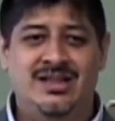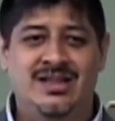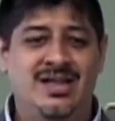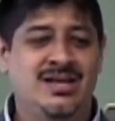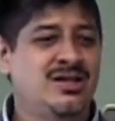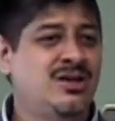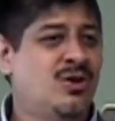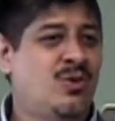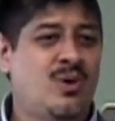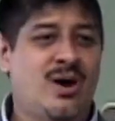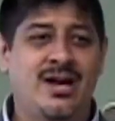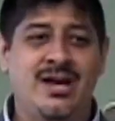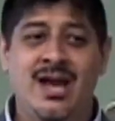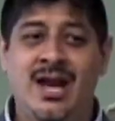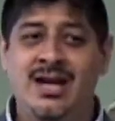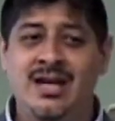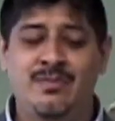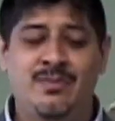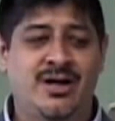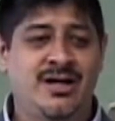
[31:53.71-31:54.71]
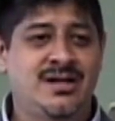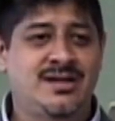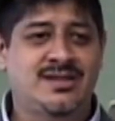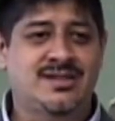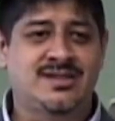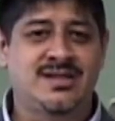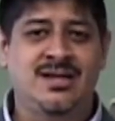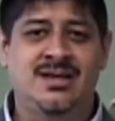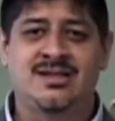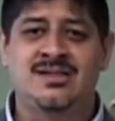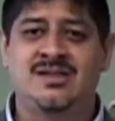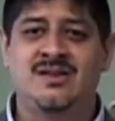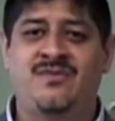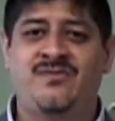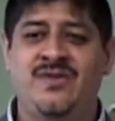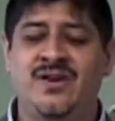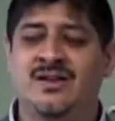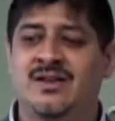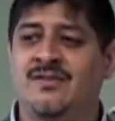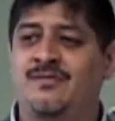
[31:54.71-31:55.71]
that you don't want anybody to see because you
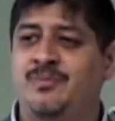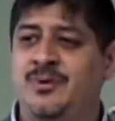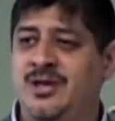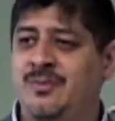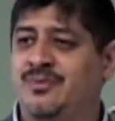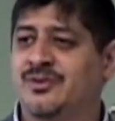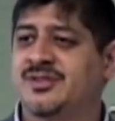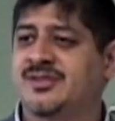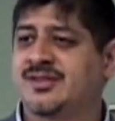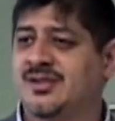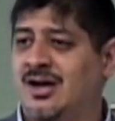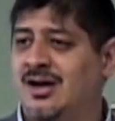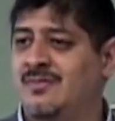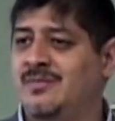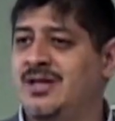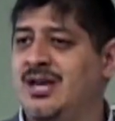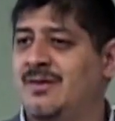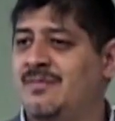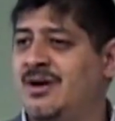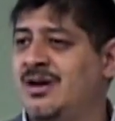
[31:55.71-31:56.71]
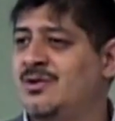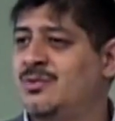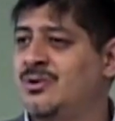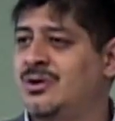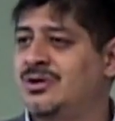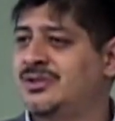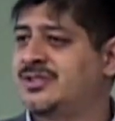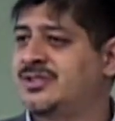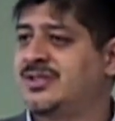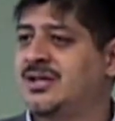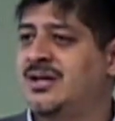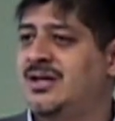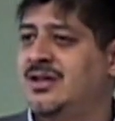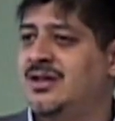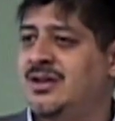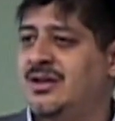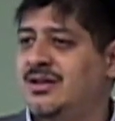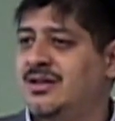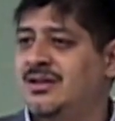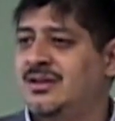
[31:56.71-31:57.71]
feel if people saw me at my worst,
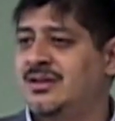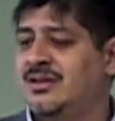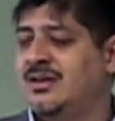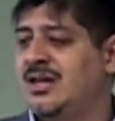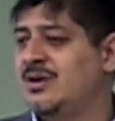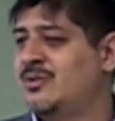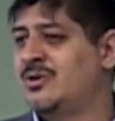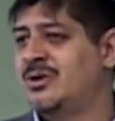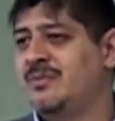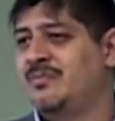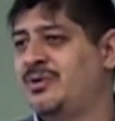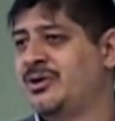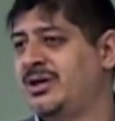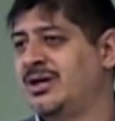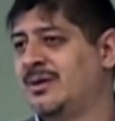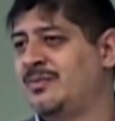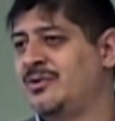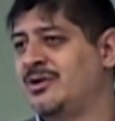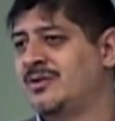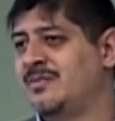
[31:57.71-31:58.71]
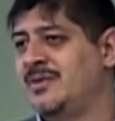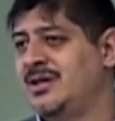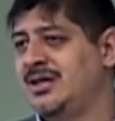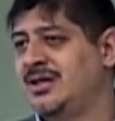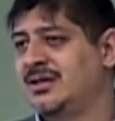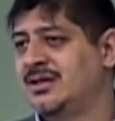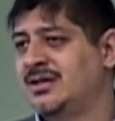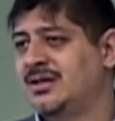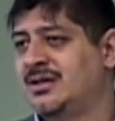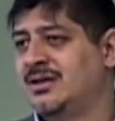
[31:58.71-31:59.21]
they wouldn't put up with me.